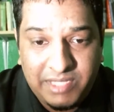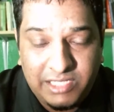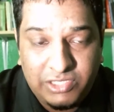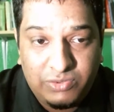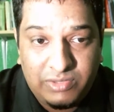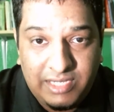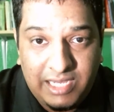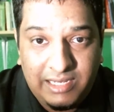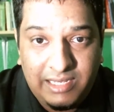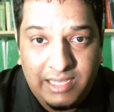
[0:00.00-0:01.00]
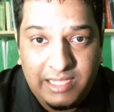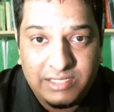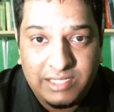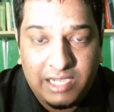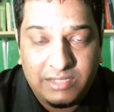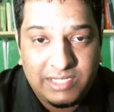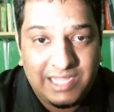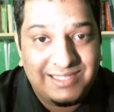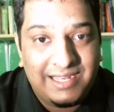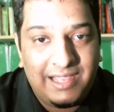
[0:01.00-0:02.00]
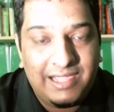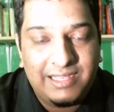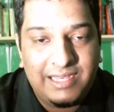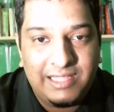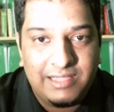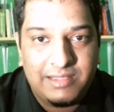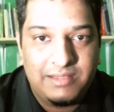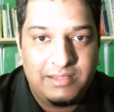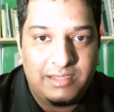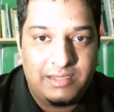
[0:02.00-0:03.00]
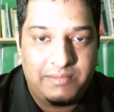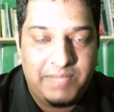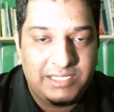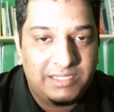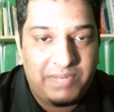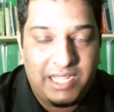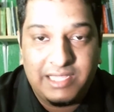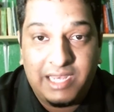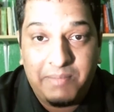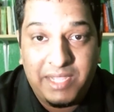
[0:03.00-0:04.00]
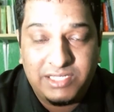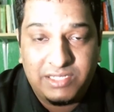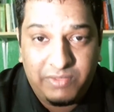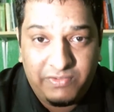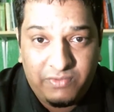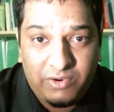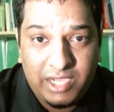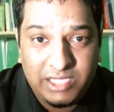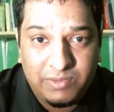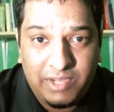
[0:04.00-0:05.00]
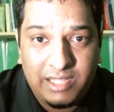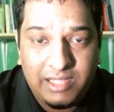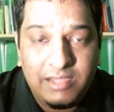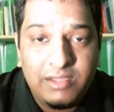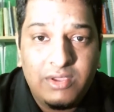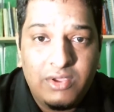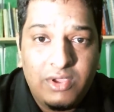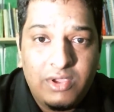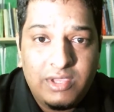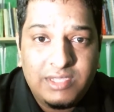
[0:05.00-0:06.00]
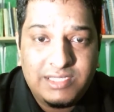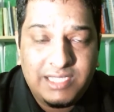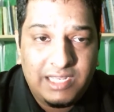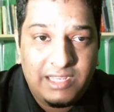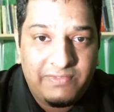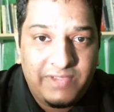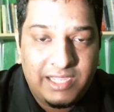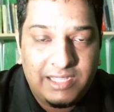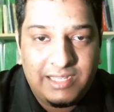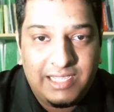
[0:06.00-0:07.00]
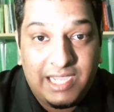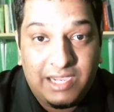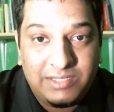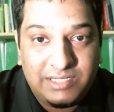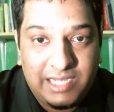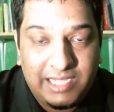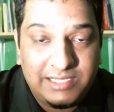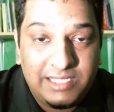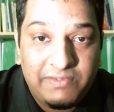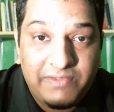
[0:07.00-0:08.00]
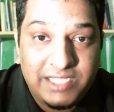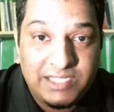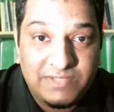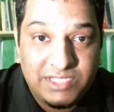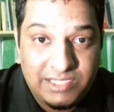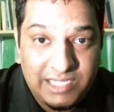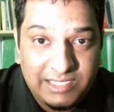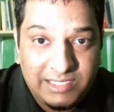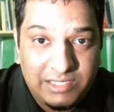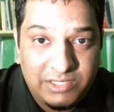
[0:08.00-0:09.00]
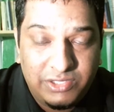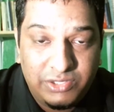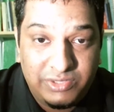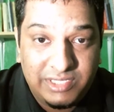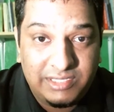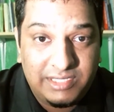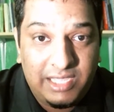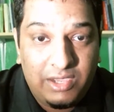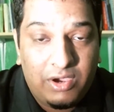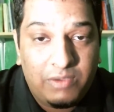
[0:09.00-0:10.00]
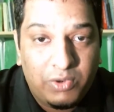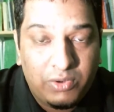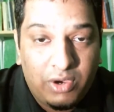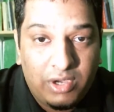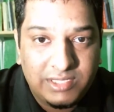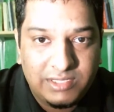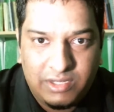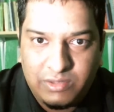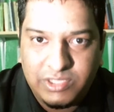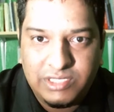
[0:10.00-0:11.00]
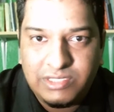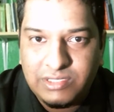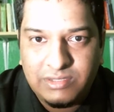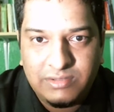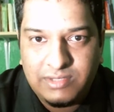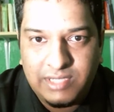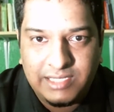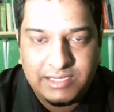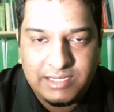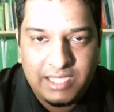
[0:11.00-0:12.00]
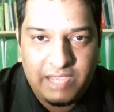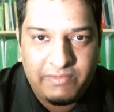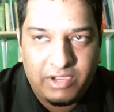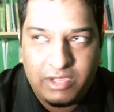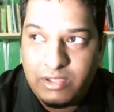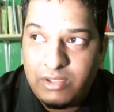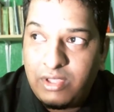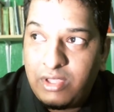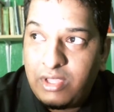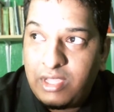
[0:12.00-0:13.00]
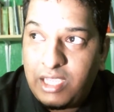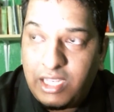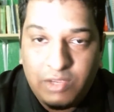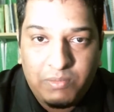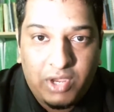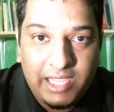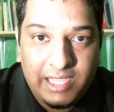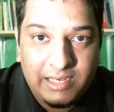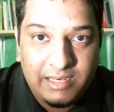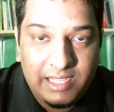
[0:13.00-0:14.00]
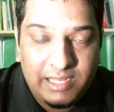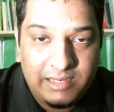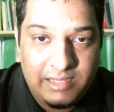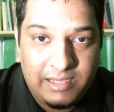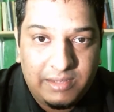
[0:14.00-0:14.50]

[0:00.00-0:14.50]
that you really need to counteract. And luckily, the medicinal plant that I mentioned before, ashwagandha, significantly counteracts the effects of stress. It reduces the hormone cortisol, which wreaks havoc in your body and